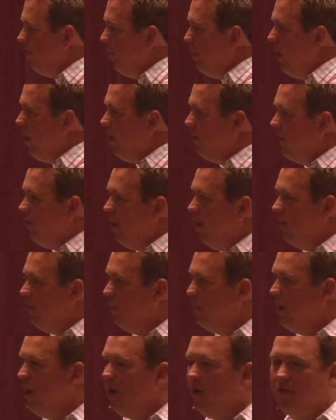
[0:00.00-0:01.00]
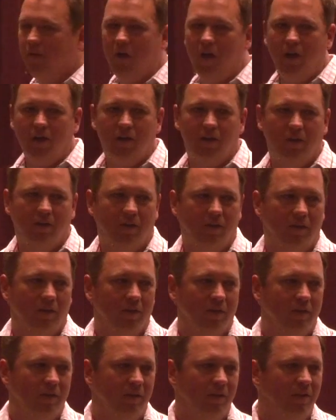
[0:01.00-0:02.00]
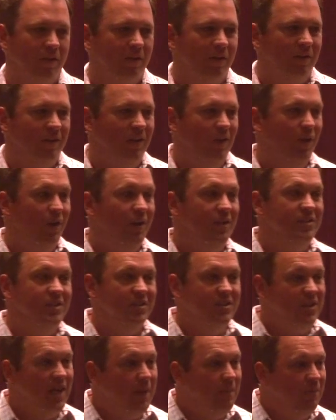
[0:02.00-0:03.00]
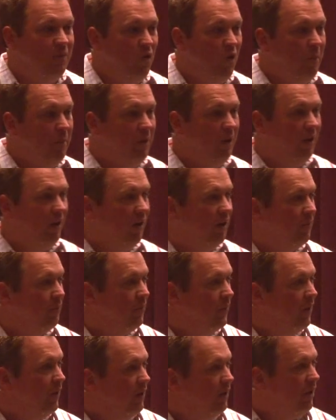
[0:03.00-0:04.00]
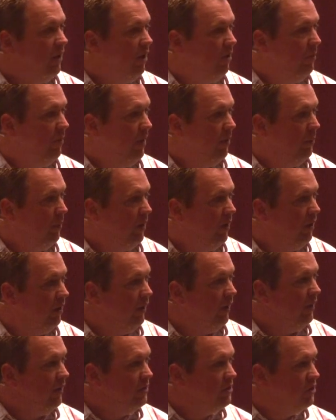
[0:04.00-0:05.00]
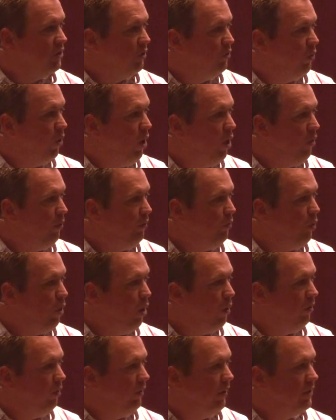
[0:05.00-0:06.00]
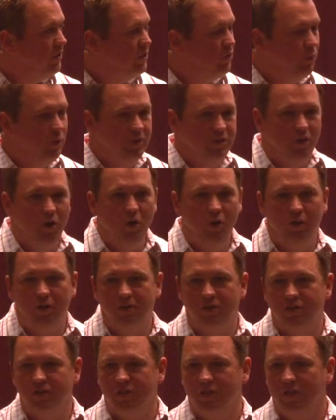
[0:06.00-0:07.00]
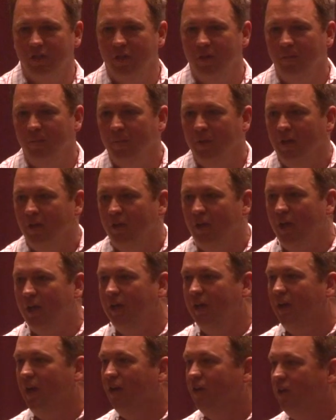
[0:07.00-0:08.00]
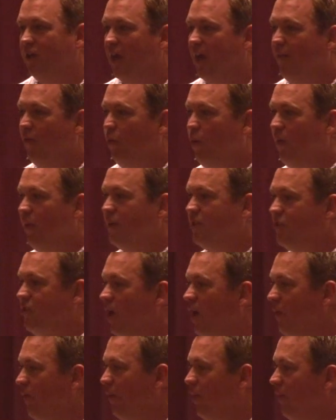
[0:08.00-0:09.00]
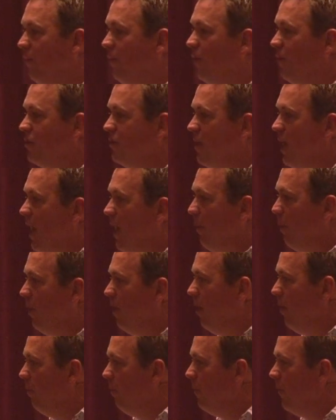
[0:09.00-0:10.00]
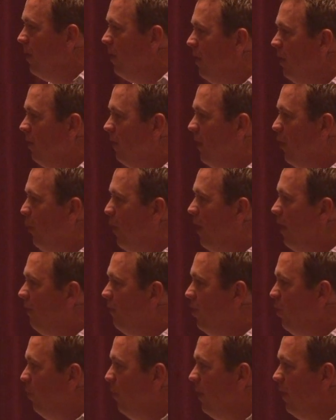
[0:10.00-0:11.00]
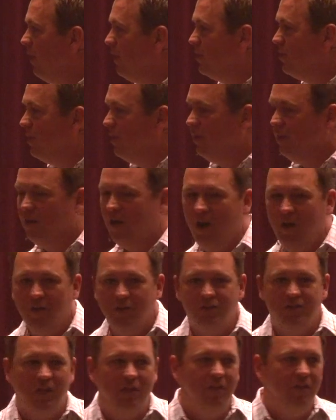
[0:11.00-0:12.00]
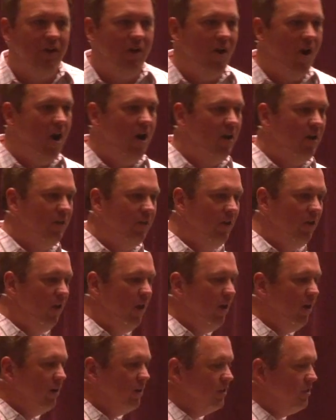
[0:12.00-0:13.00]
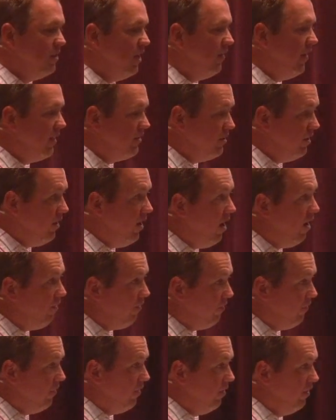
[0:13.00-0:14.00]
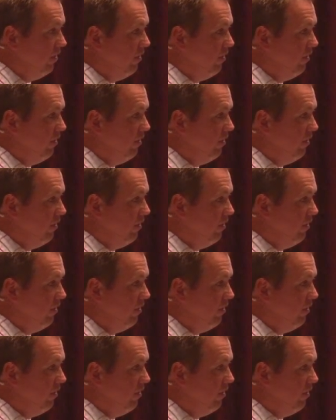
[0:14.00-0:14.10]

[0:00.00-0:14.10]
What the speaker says: marathon and the marathon. It's the same formula. Commitment leads to growth. Growth leads to results. I can guarantee you, everyone that started for the first time, they ran a few minutes, and all of a sudden their heart and their lungs said, "That's enough.